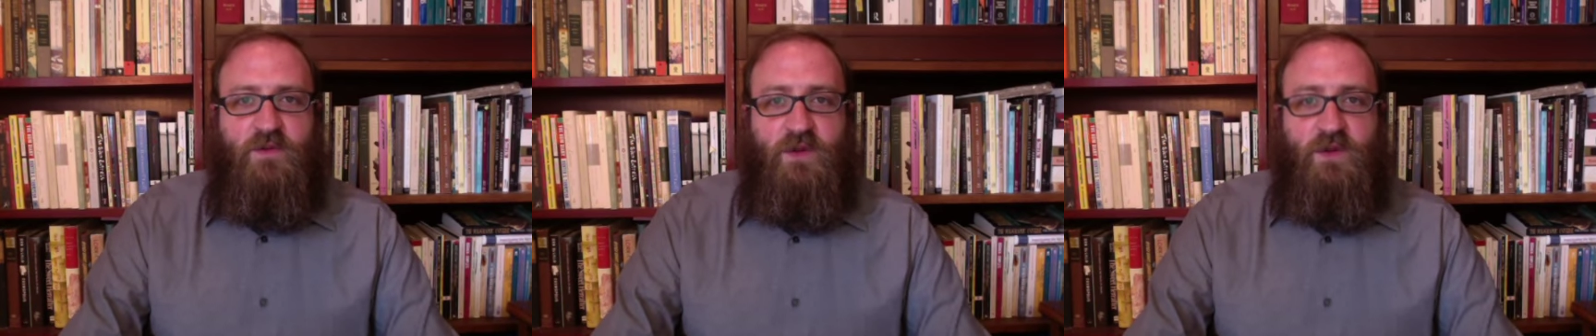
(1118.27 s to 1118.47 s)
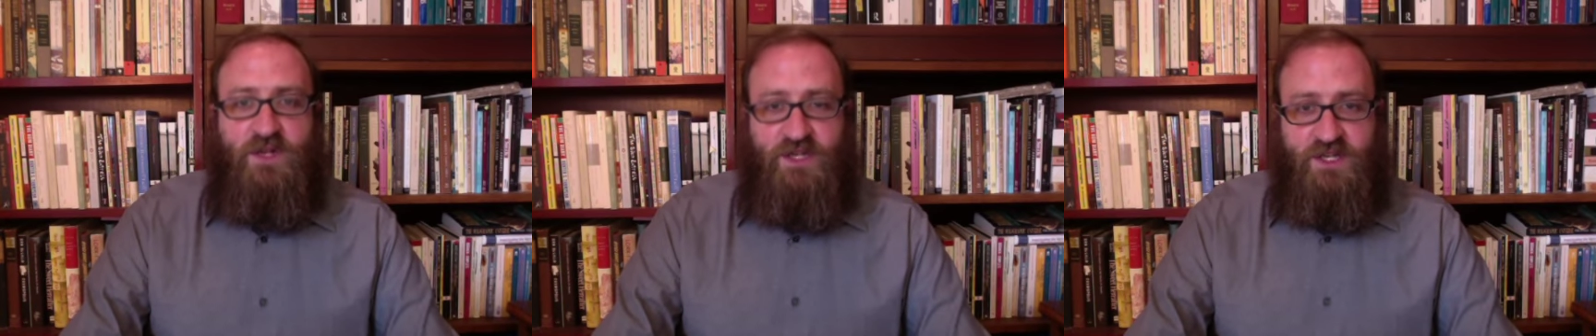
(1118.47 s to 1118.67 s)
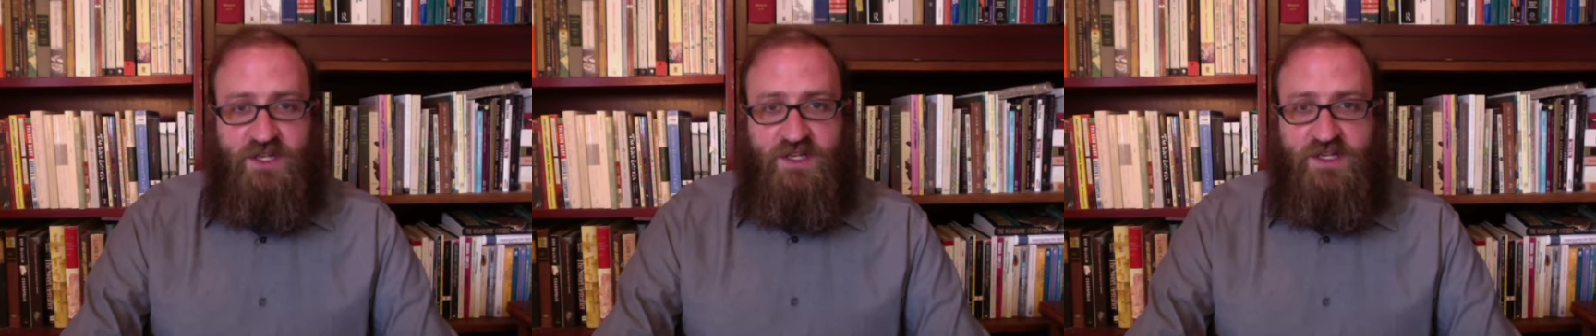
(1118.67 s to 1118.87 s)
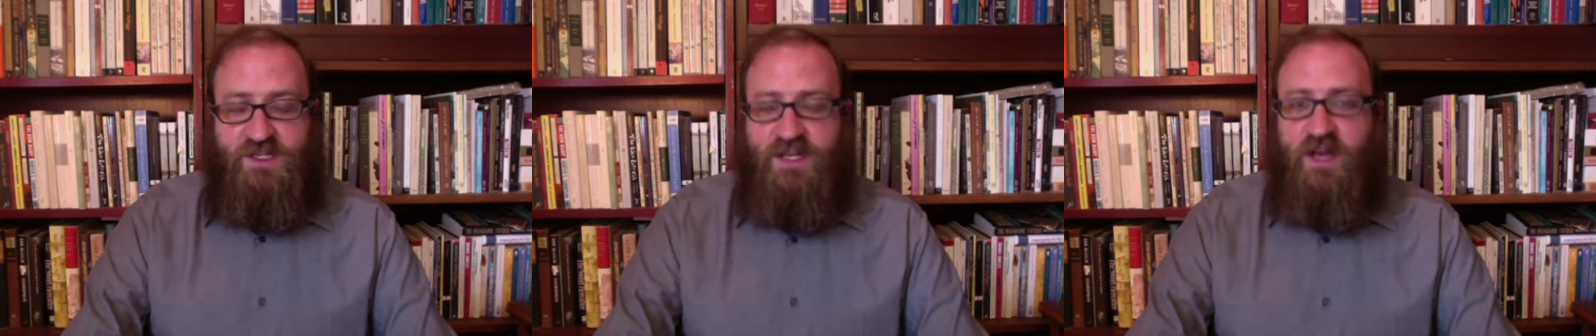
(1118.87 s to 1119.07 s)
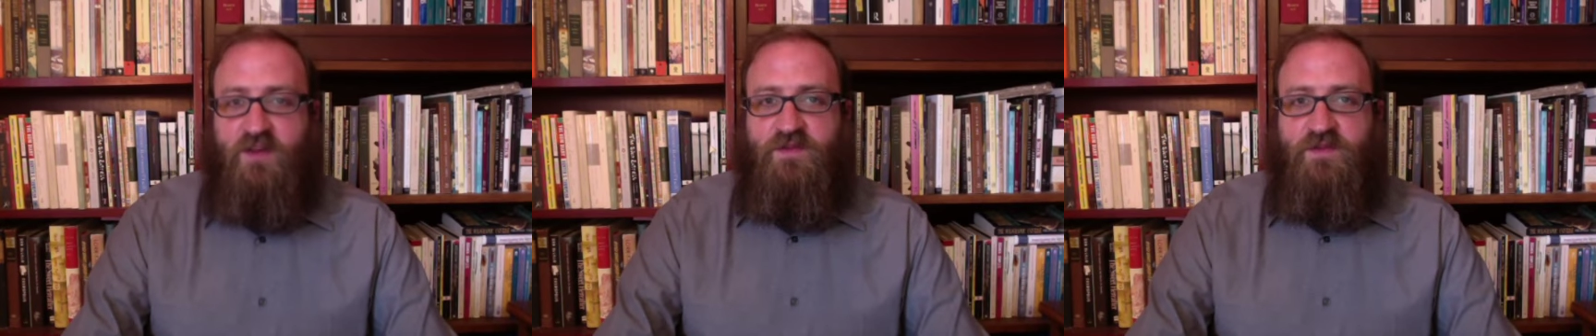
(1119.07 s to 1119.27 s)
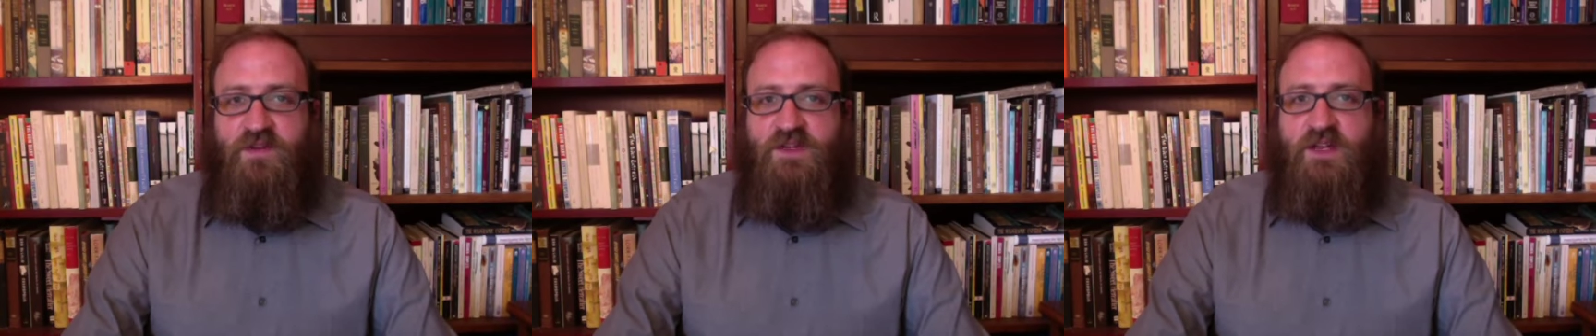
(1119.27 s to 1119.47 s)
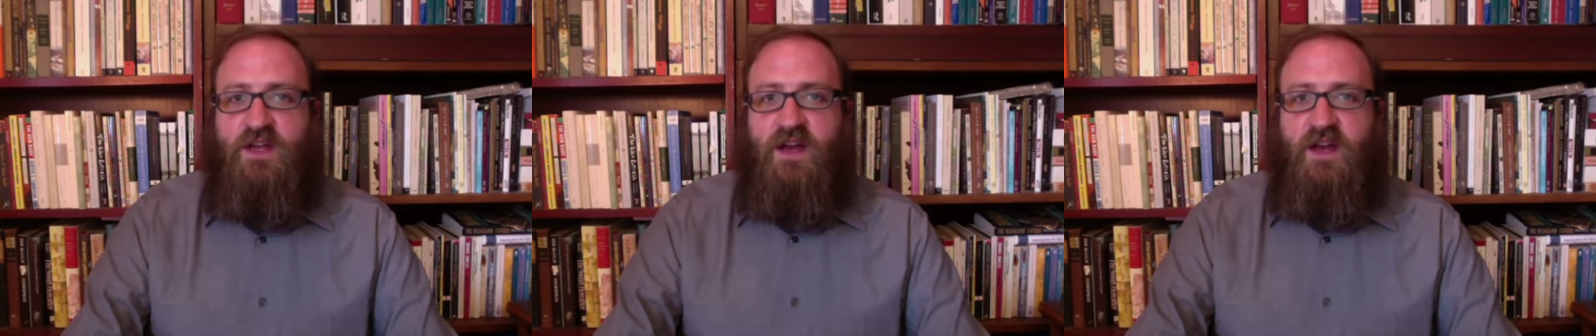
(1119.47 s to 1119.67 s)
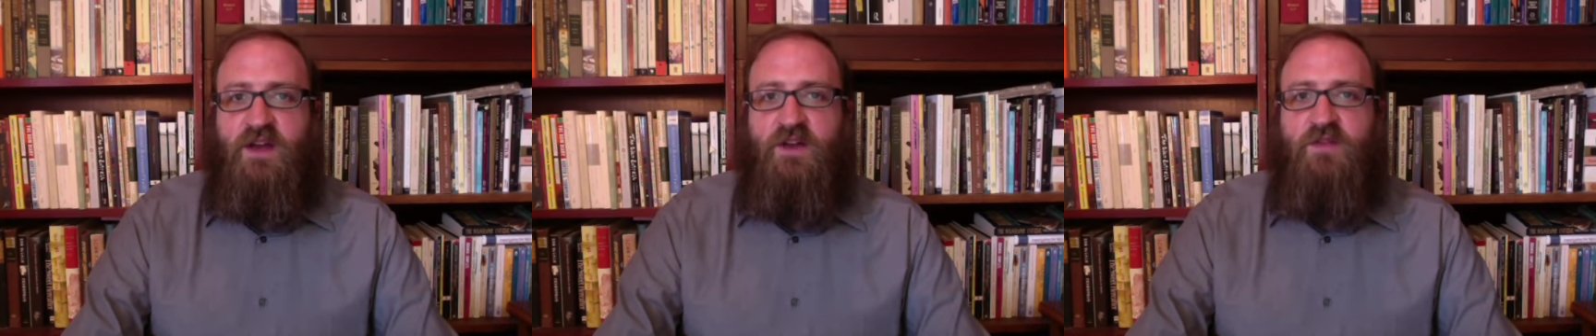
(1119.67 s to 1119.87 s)
which itself is
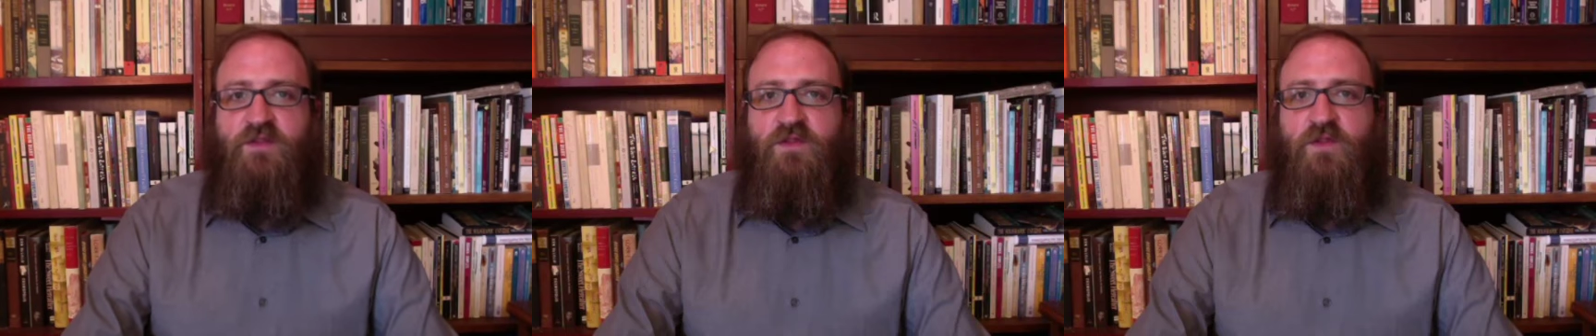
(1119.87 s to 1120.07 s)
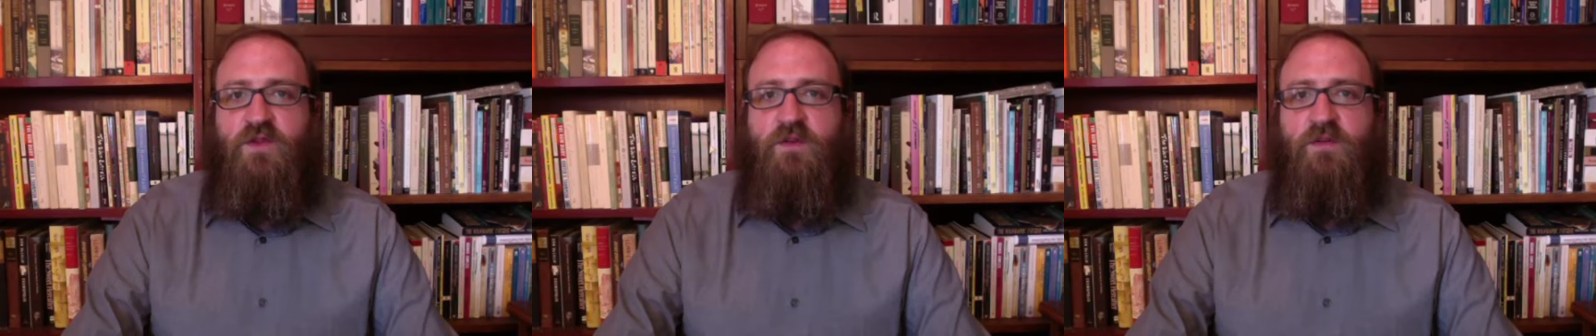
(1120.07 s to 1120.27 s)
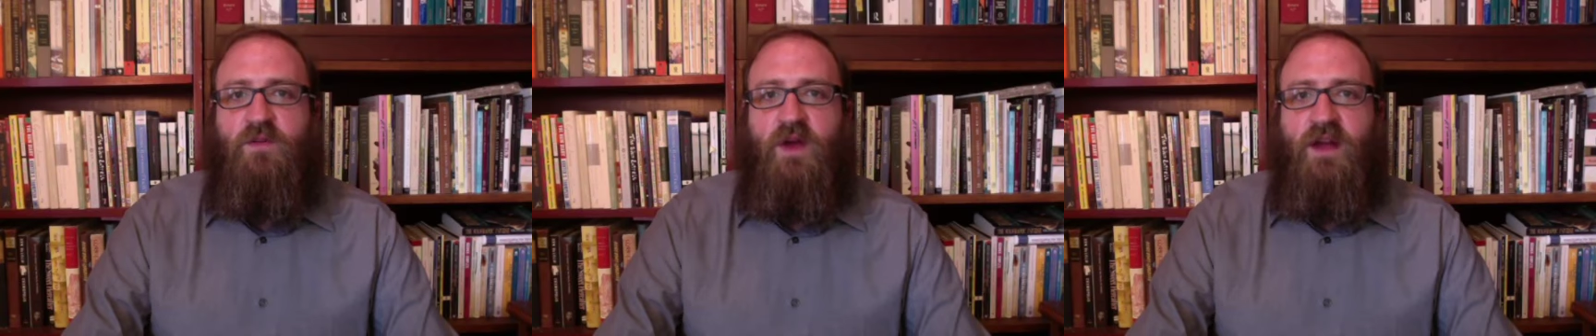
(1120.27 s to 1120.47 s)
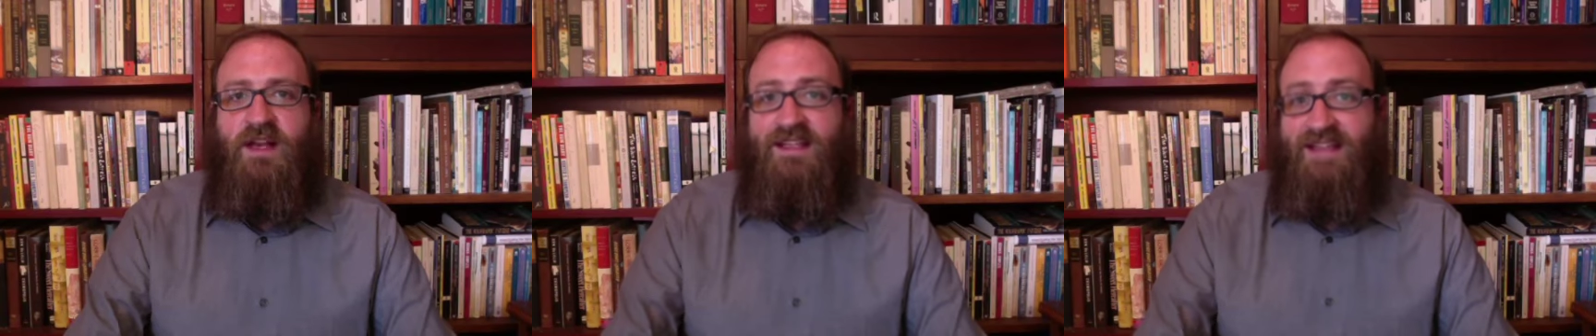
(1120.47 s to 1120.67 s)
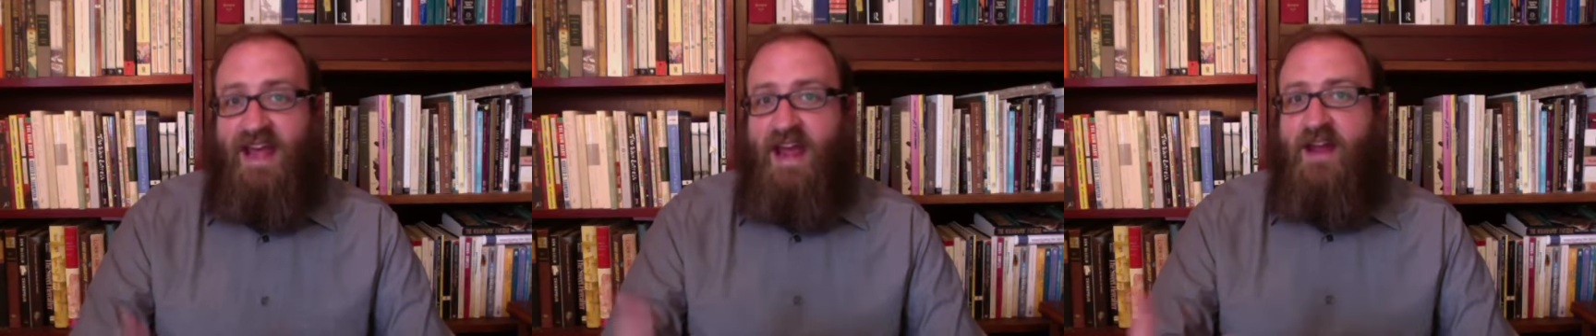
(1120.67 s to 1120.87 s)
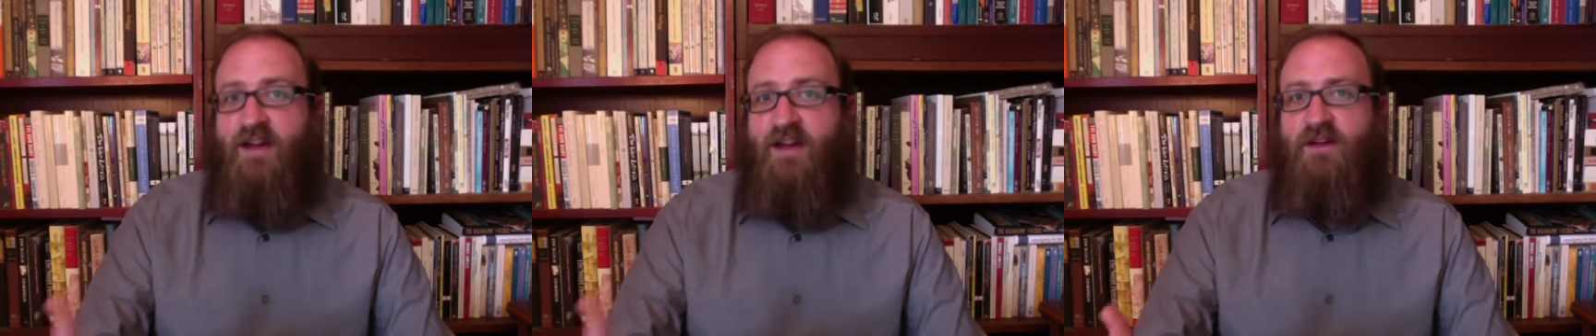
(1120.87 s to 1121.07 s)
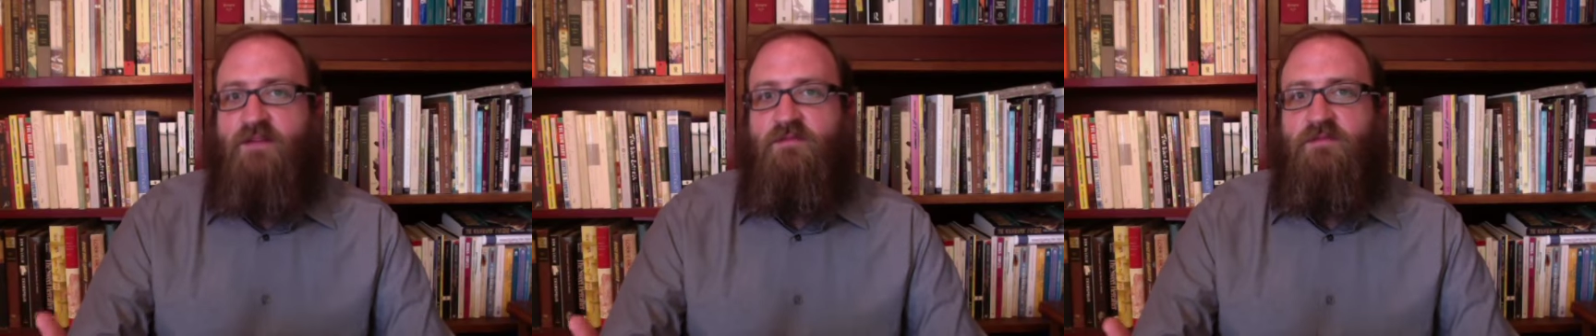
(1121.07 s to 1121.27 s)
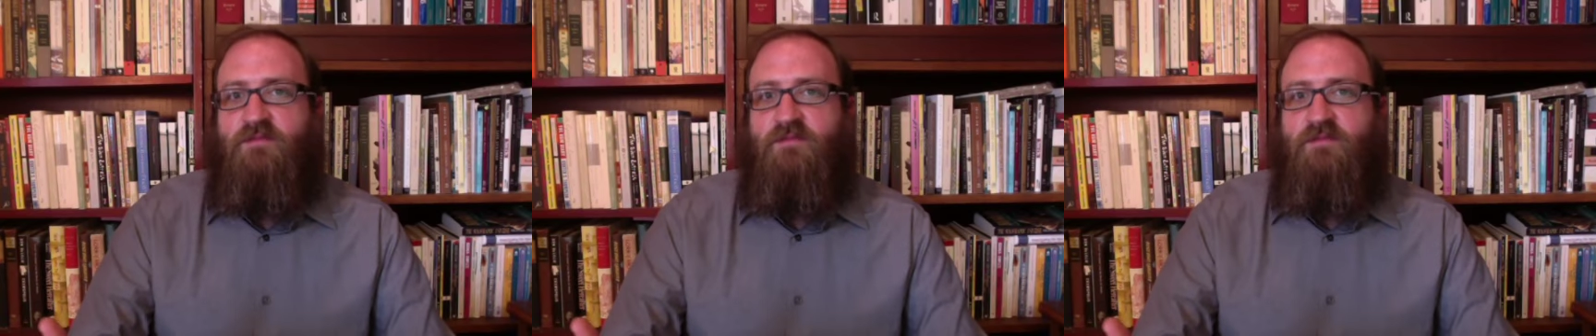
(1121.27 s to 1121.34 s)
a kind of form, right? It's air.